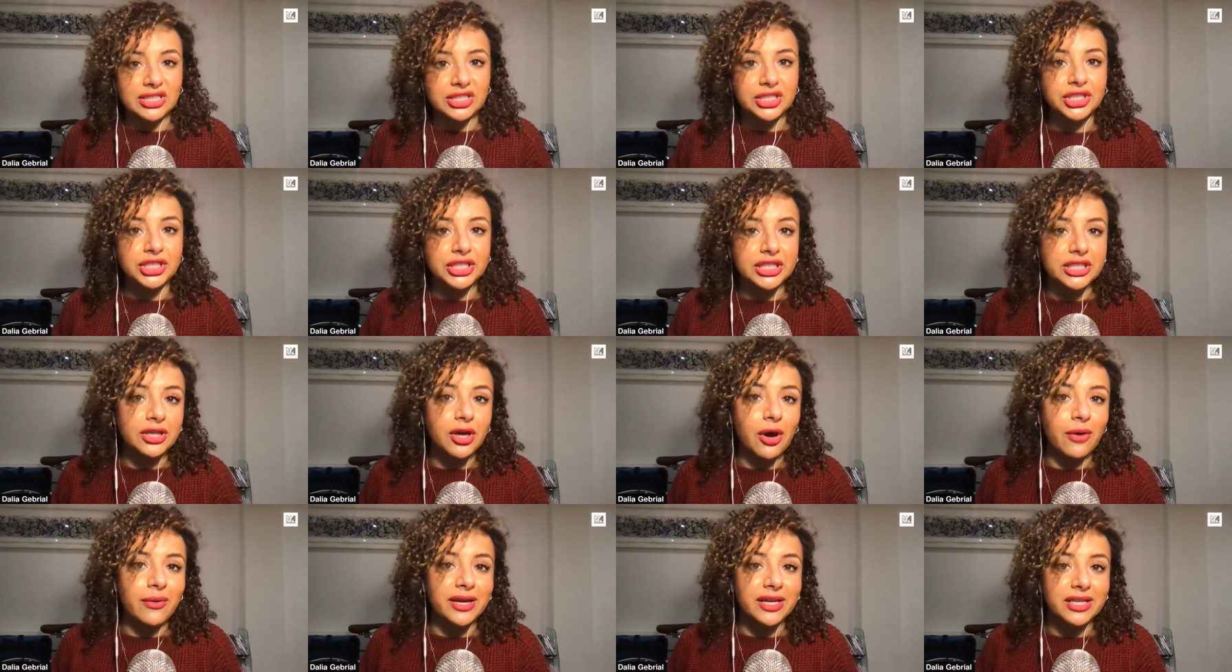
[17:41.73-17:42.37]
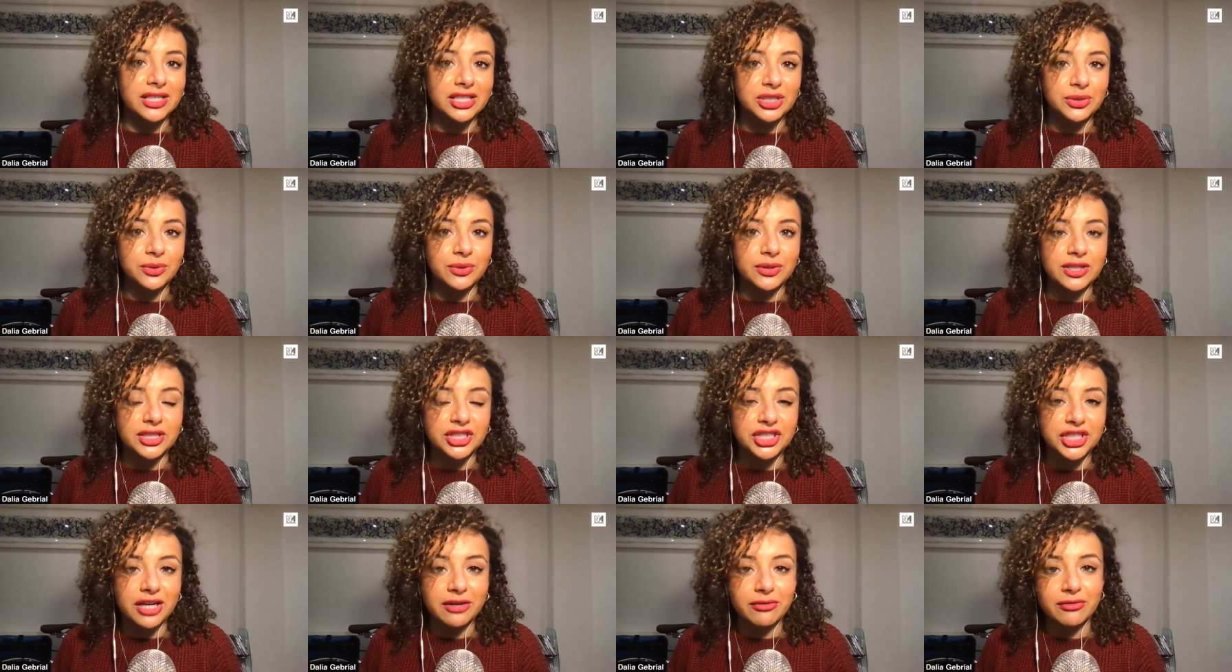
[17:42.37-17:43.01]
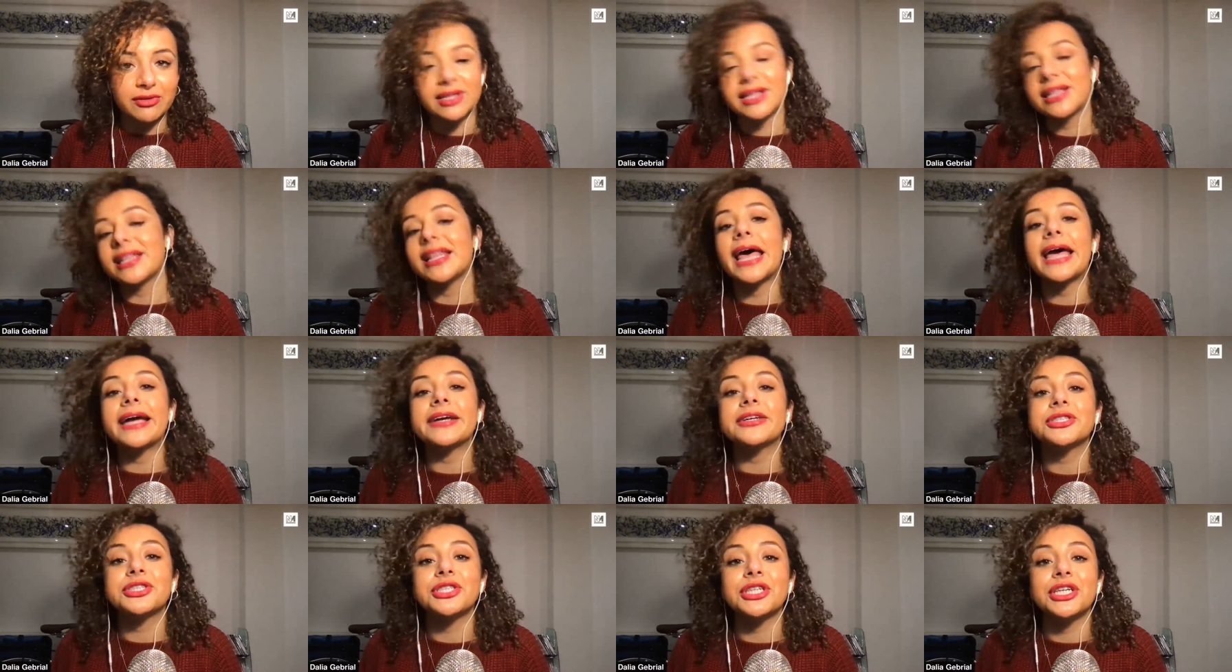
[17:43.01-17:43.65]
strategy going into a
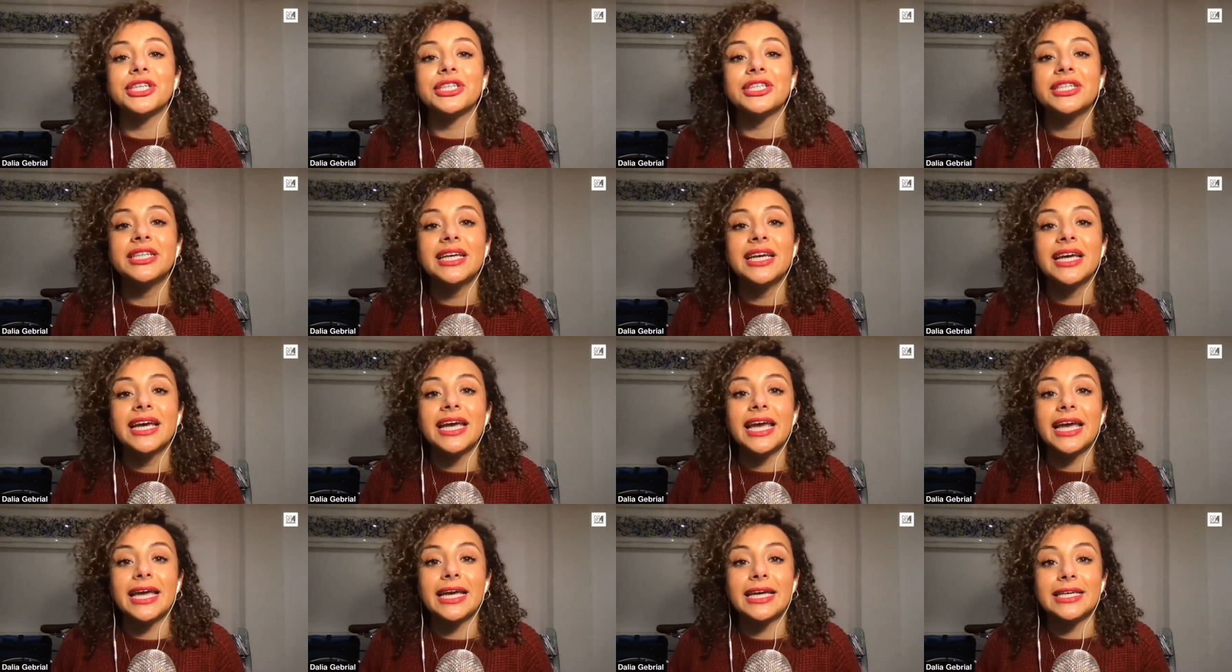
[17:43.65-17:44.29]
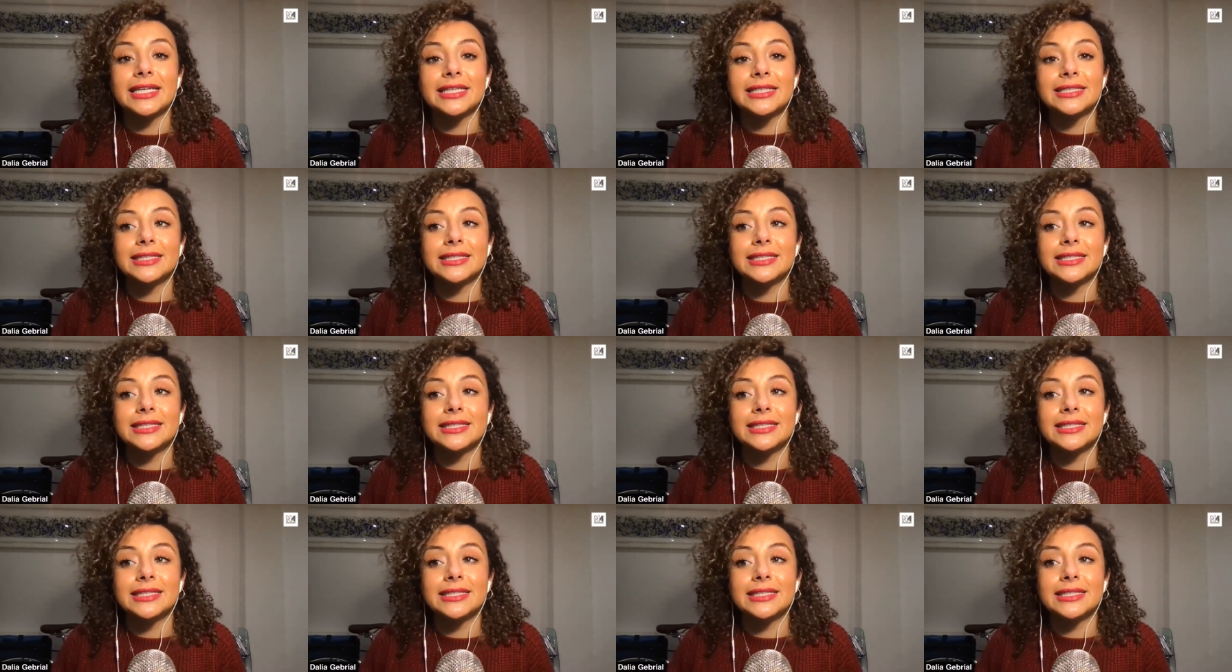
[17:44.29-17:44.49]
general election